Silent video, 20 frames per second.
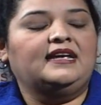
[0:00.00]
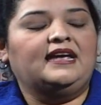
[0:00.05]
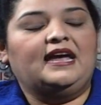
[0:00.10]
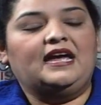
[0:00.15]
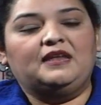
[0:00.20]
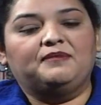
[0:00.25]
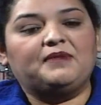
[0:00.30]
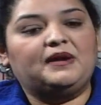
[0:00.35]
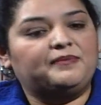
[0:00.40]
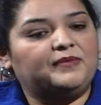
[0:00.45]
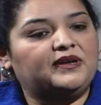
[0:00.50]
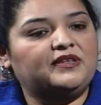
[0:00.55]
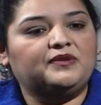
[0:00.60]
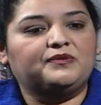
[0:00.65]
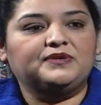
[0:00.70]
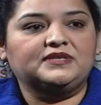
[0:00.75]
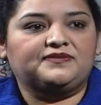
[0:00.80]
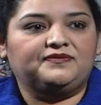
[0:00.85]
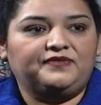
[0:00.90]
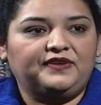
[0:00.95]
And my mother
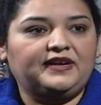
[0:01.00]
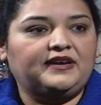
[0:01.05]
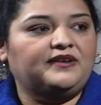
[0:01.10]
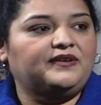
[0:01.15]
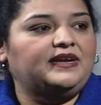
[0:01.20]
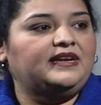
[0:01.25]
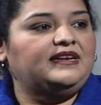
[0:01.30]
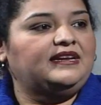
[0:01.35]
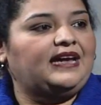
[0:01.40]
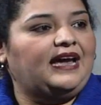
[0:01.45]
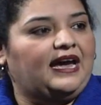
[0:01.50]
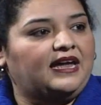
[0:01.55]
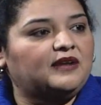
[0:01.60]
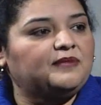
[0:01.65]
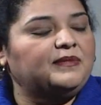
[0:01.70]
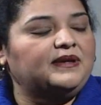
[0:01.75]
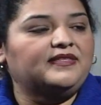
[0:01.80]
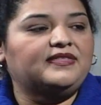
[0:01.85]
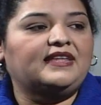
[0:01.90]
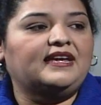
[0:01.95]
was very
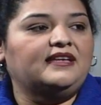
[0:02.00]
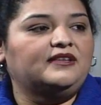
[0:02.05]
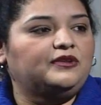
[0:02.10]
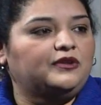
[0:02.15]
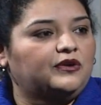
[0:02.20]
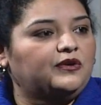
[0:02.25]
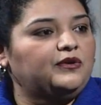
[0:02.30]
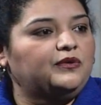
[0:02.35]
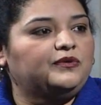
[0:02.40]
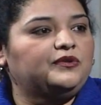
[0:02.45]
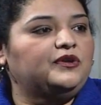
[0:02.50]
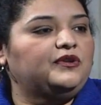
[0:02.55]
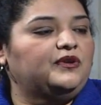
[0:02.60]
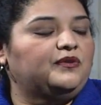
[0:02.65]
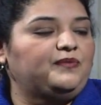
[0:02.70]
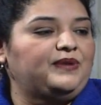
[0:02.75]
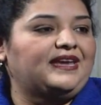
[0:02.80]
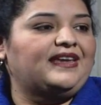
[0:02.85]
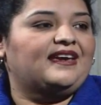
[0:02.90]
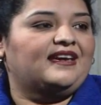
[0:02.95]
adamant that no,
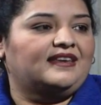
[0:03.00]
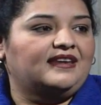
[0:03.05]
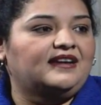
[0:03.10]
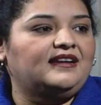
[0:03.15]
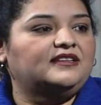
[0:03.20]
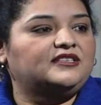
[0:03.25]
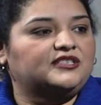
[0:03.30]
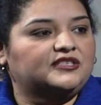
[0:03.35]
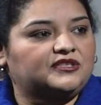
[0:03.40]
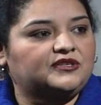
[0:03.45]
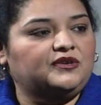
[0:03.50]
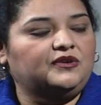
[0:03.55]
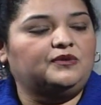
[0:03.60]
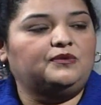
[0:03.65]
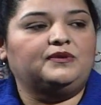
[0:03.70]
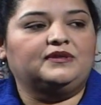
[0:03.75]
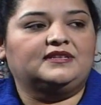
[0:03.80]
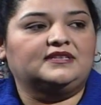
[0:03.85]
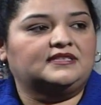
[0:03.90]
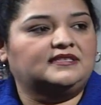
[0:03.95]
we cannot just go
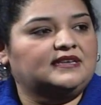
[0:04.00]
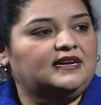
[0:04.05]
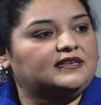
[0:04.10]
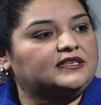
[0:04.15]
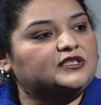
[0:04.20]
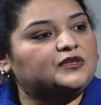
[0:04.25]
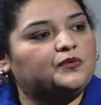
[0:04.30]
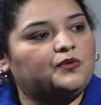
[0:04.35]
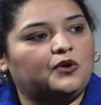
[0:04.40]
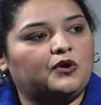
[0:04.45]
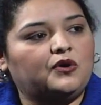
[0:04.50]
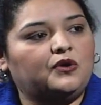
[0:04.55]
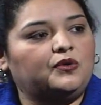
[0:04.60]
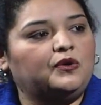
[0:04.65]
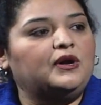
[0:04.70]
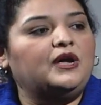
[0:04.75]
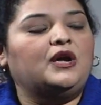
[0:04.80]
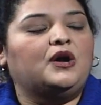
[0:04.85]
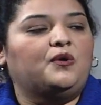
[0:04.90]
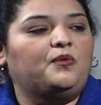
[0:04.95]
with the status quo.